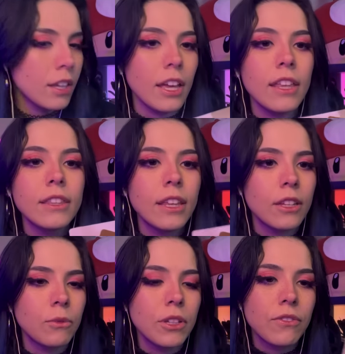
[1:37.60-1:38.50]
And
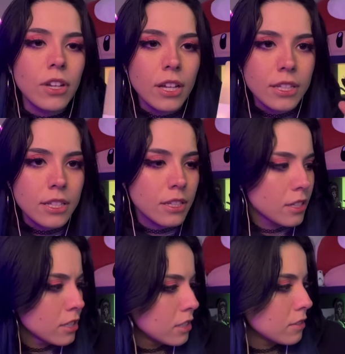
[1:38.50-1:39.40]
then we've got
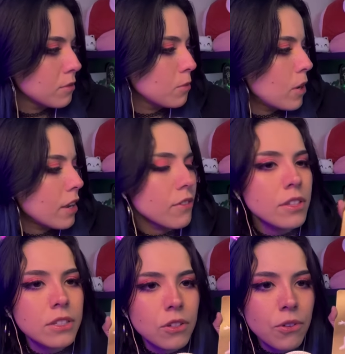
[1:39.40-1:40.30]
whatever
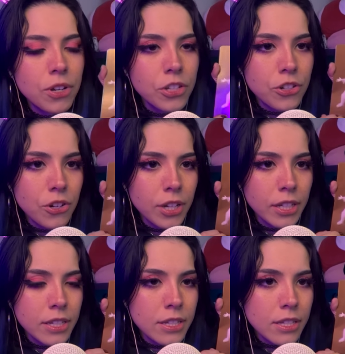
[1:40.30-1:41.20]
this creature
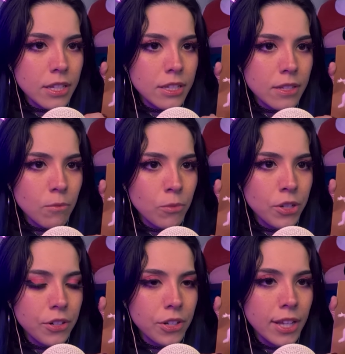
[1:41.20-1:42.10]
is. It's some
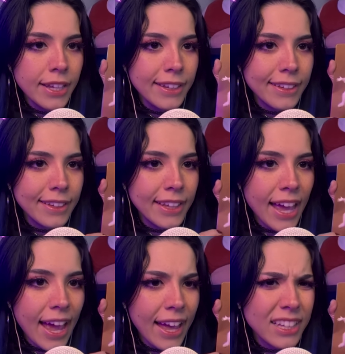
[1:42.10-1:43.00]
weird
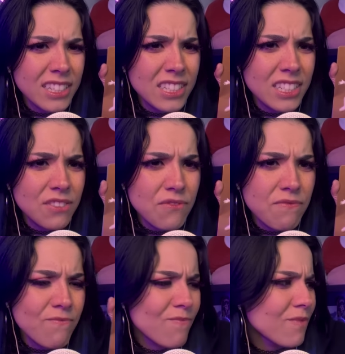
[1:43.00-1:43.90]
cat
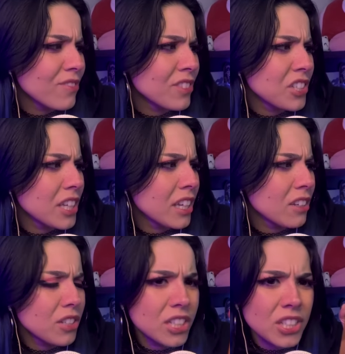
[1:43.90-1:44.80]
looking
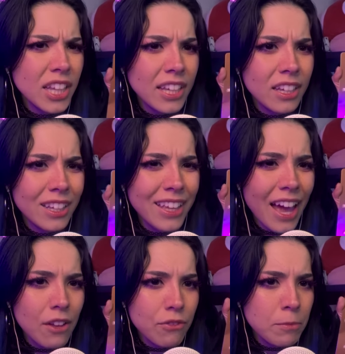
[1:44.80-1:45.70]
creature, like a
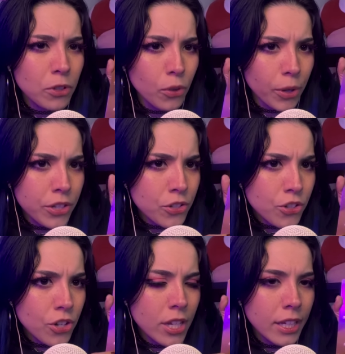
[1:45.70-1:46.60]
cat from the
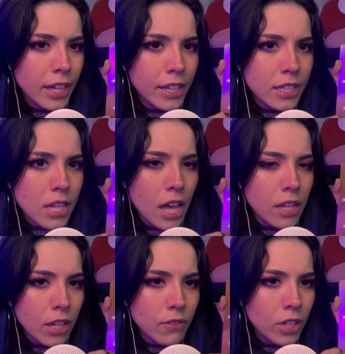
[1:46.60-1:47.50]
Grinch, and it's kind of
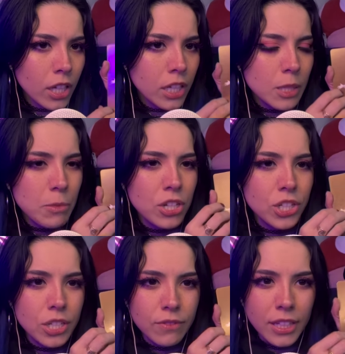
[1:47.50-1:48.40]
giving an
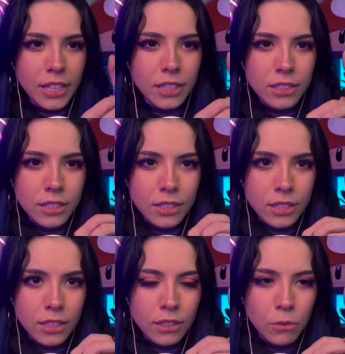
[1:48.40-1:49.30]
expression of like,
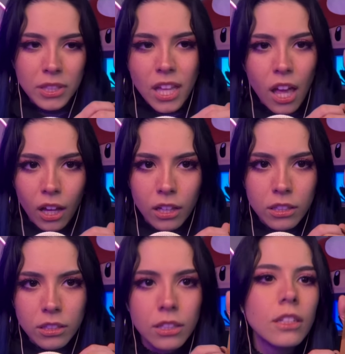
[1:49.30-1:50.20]
what the
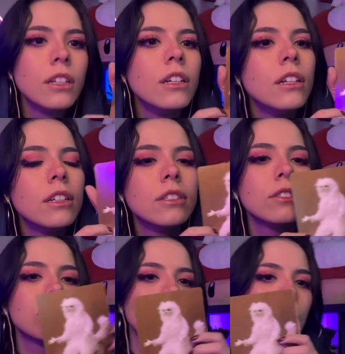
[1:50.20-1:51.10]
hell?
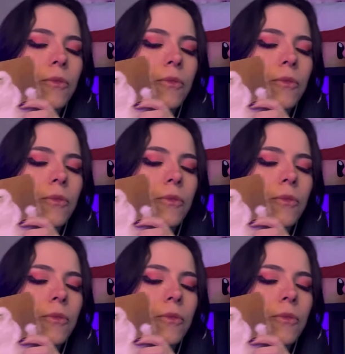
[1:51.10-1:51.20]
So